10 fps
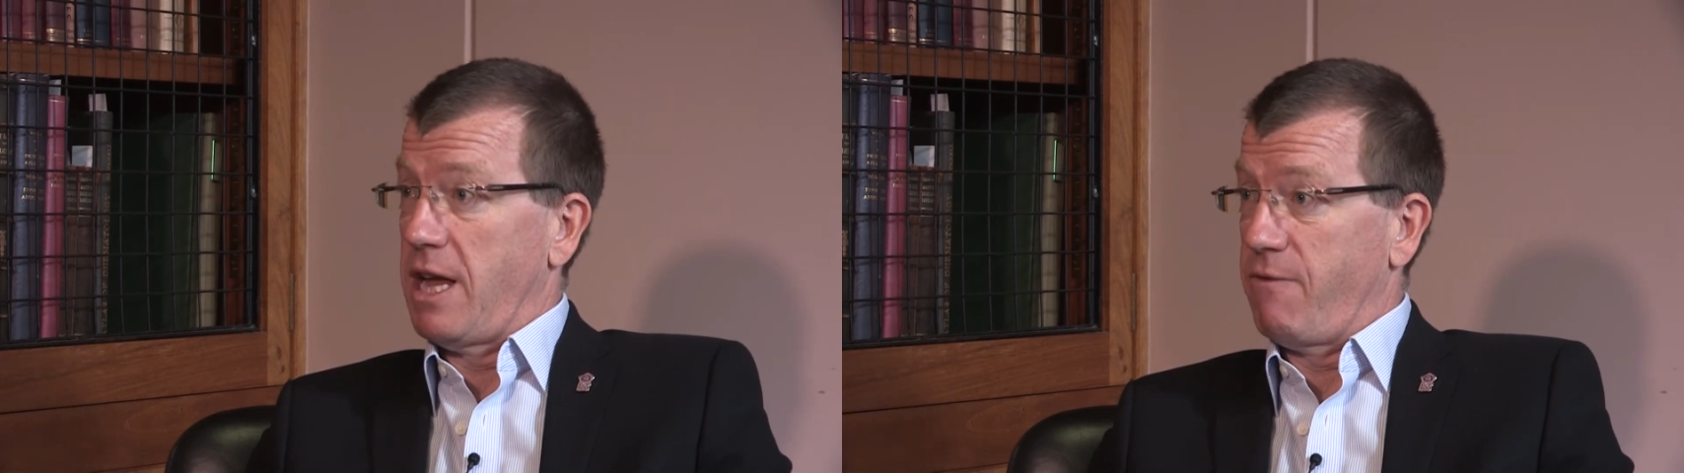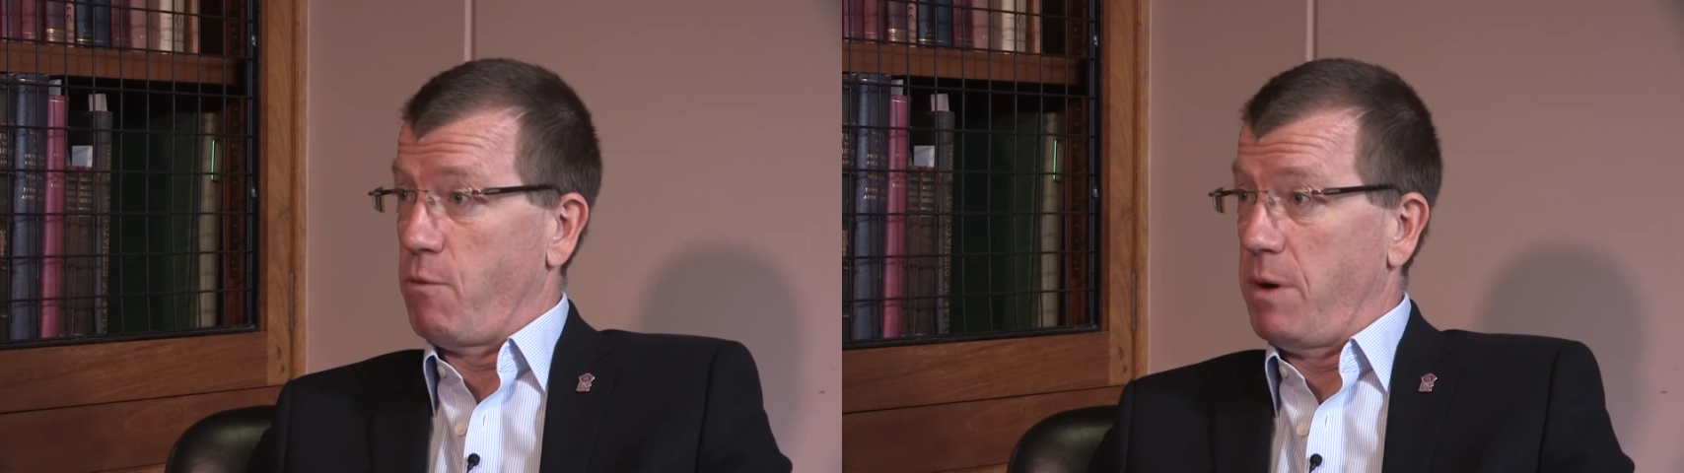
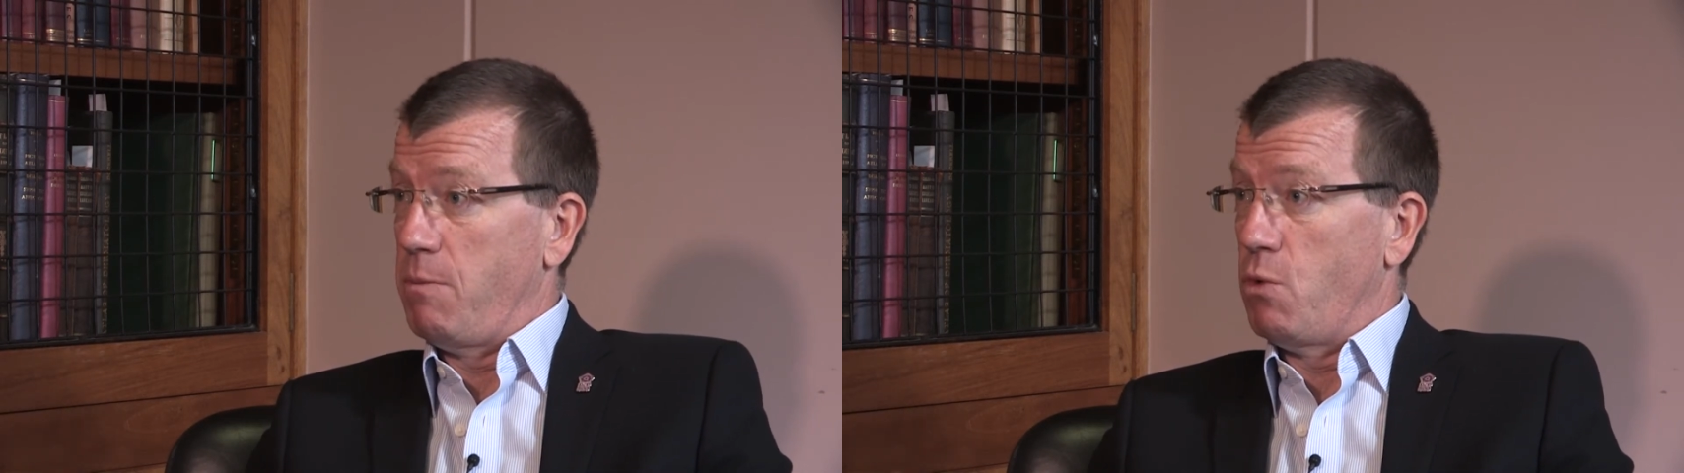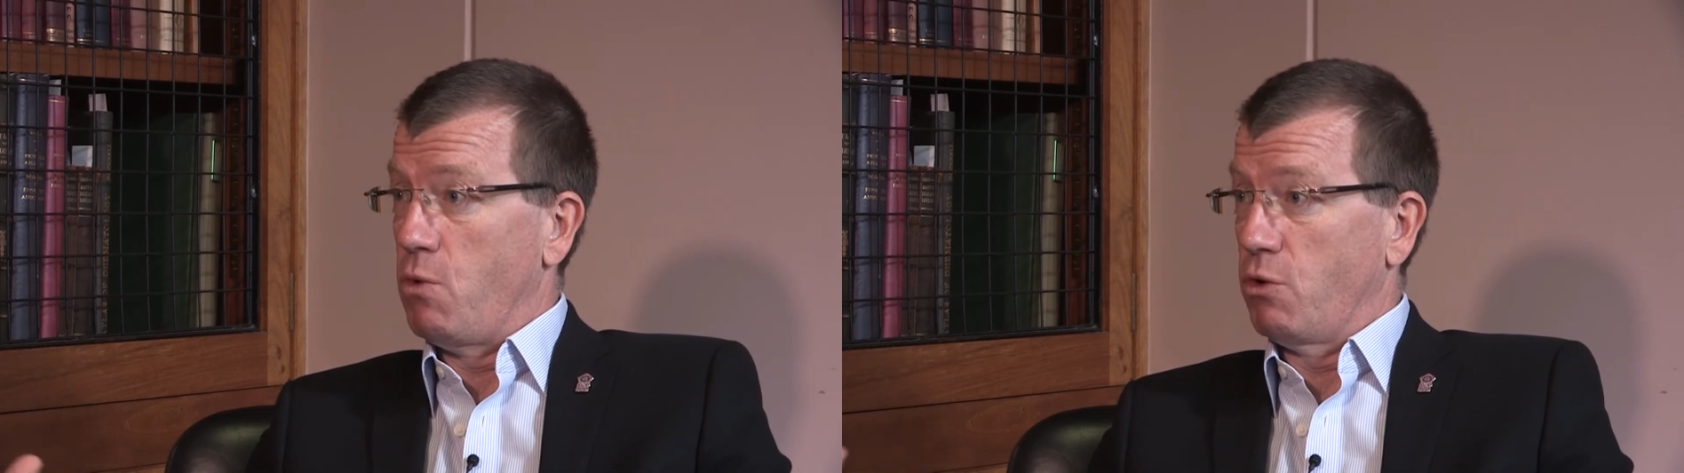have a
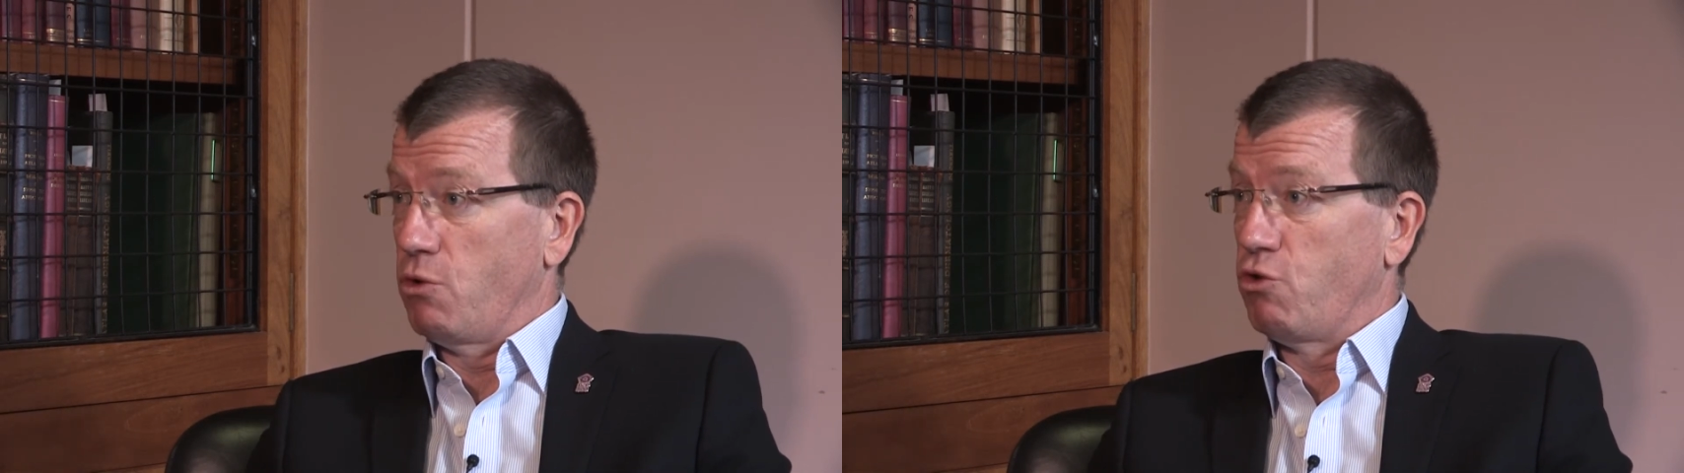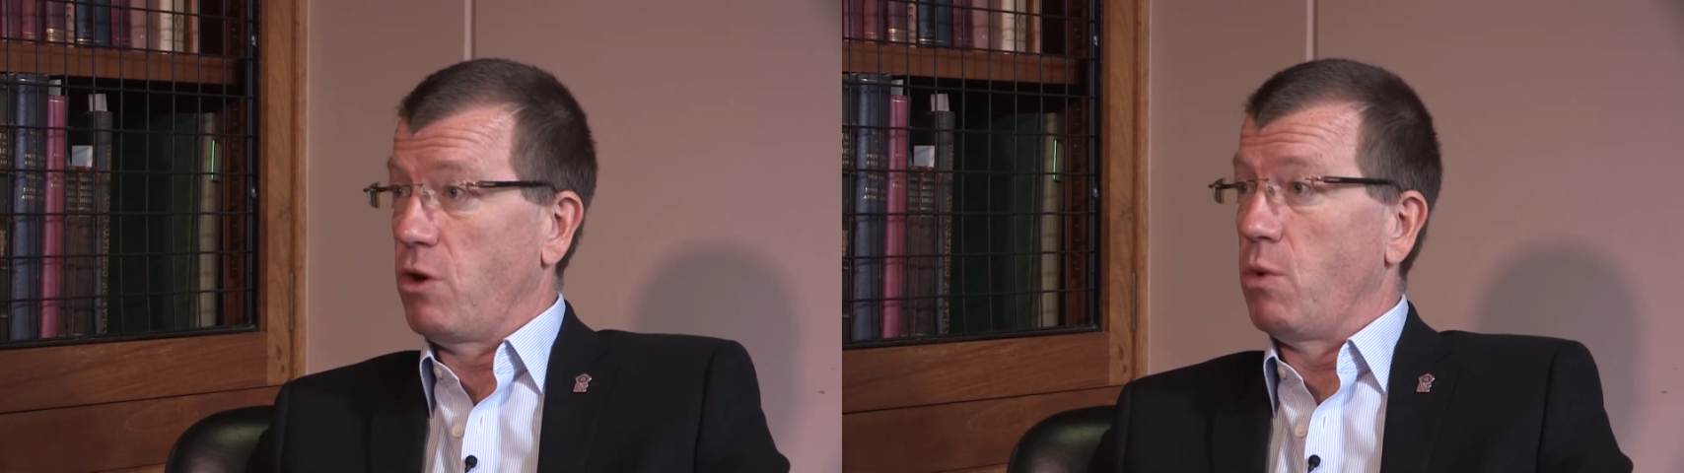bit more
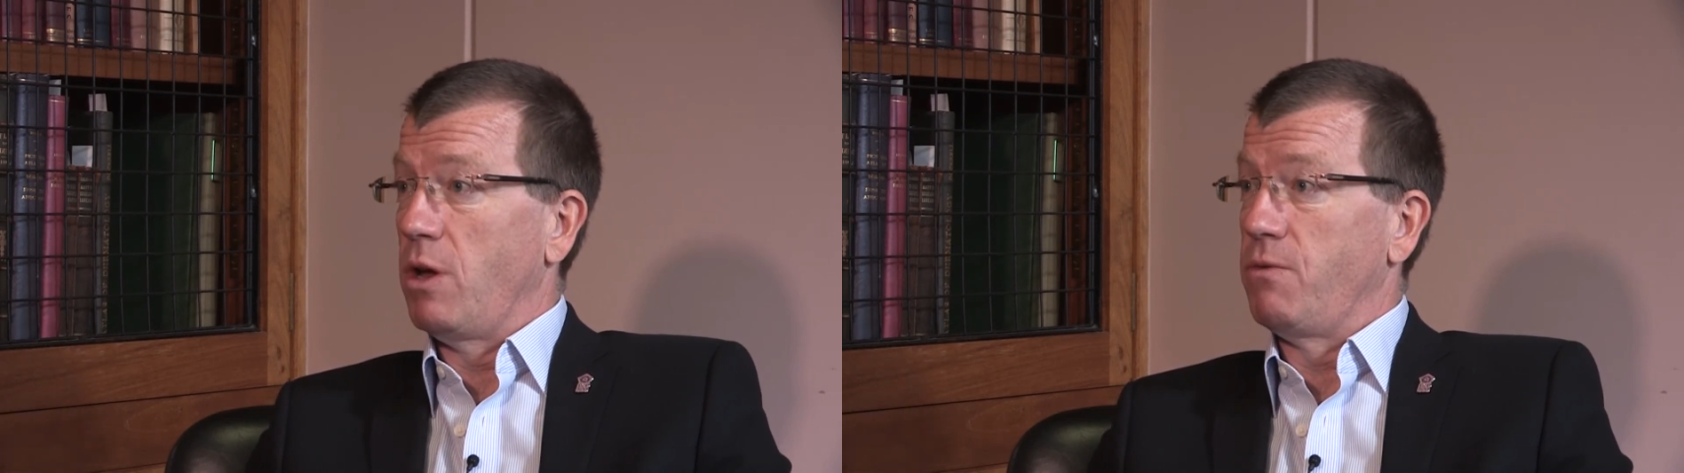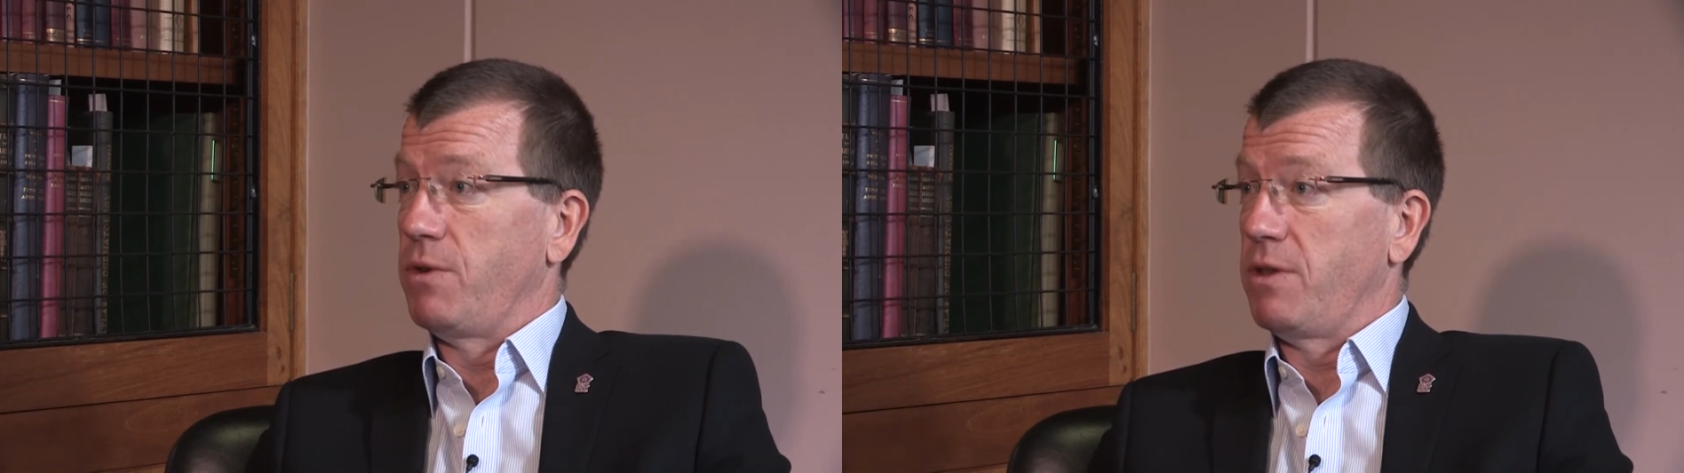control
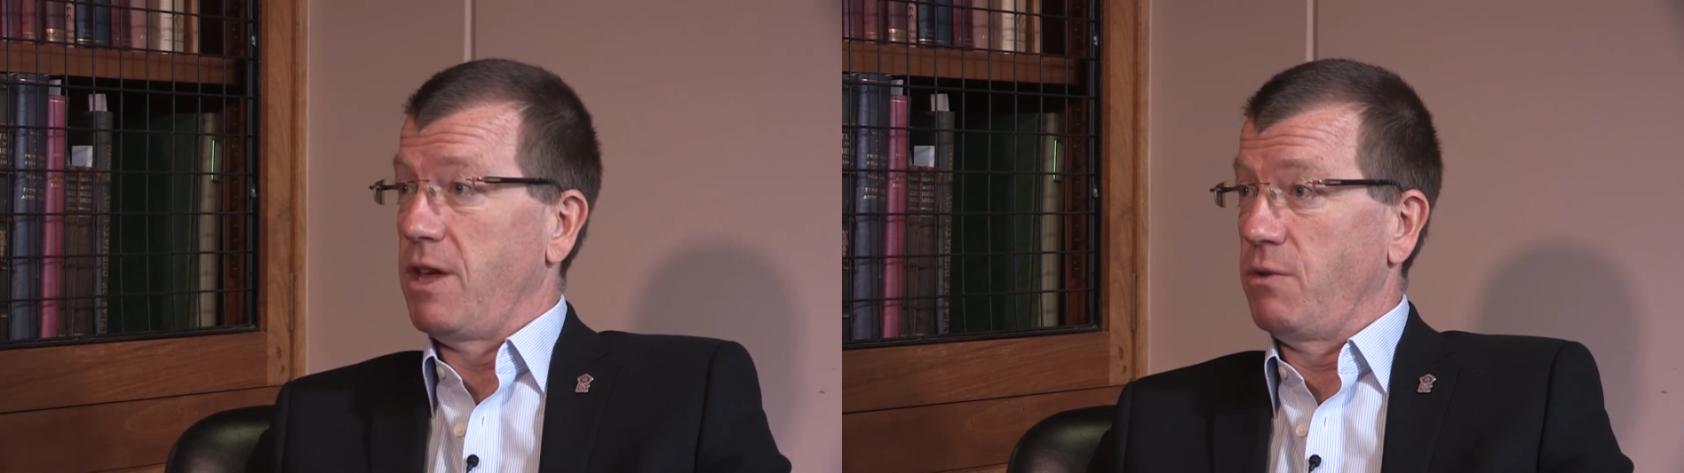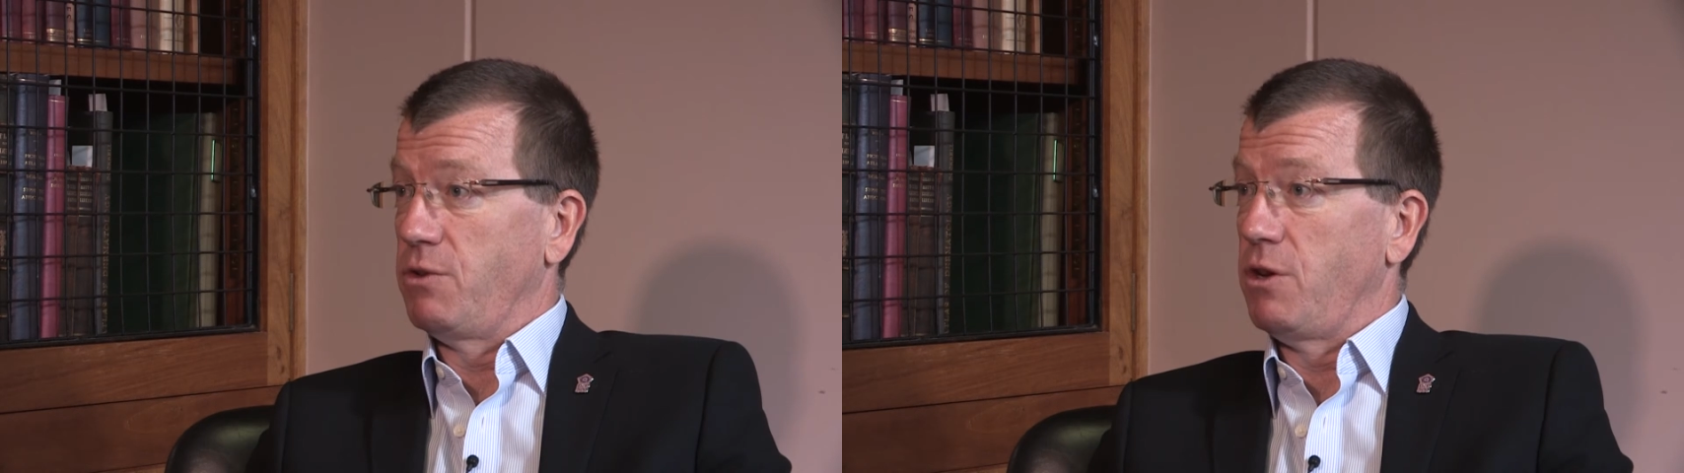over the
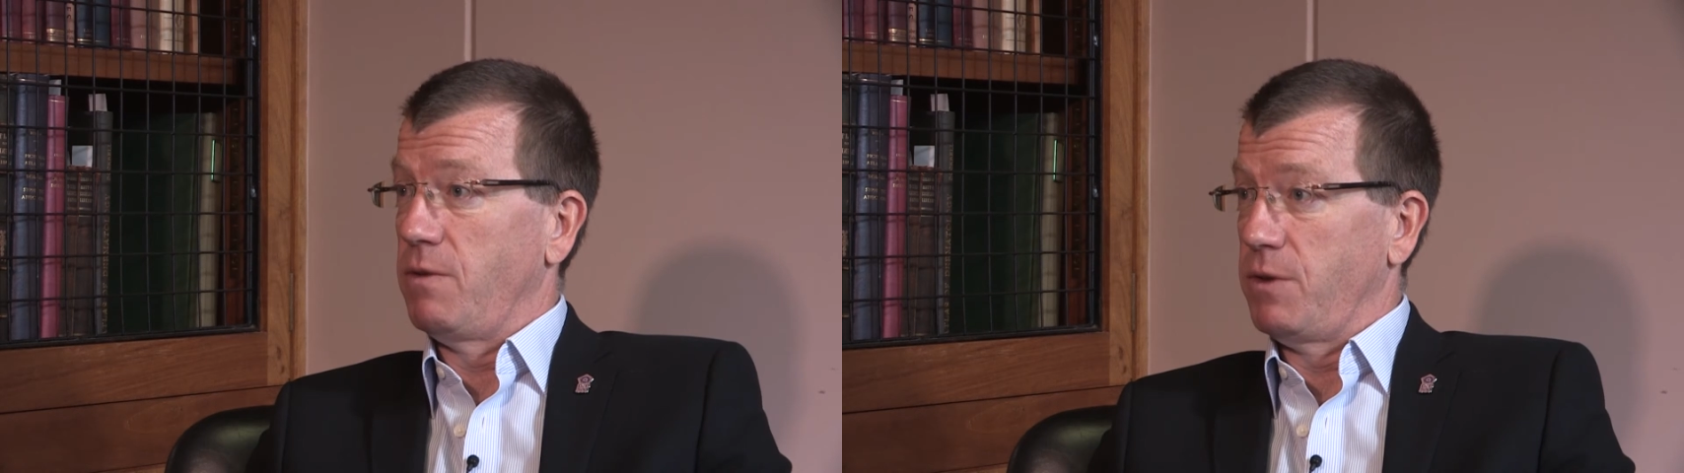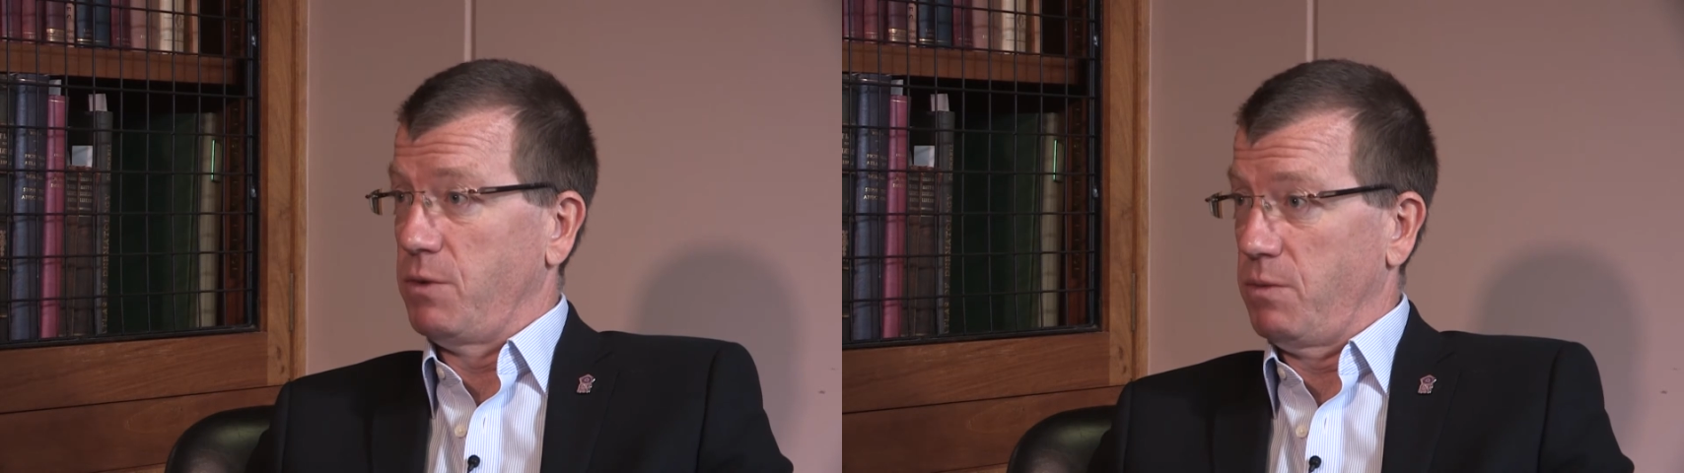health
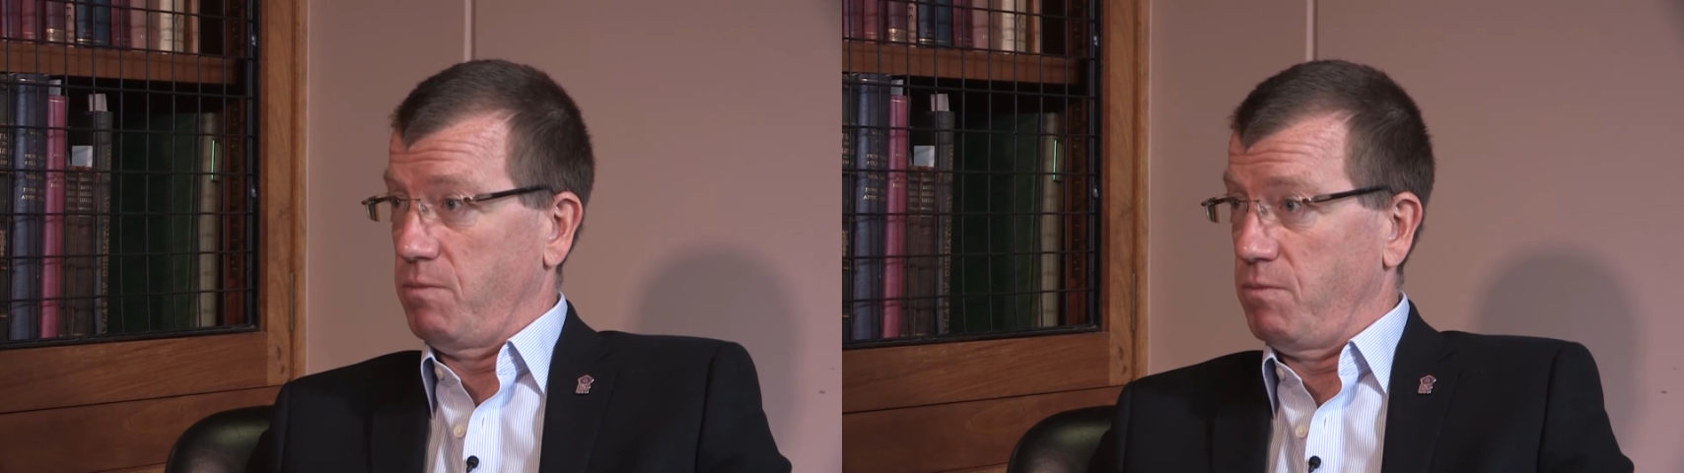service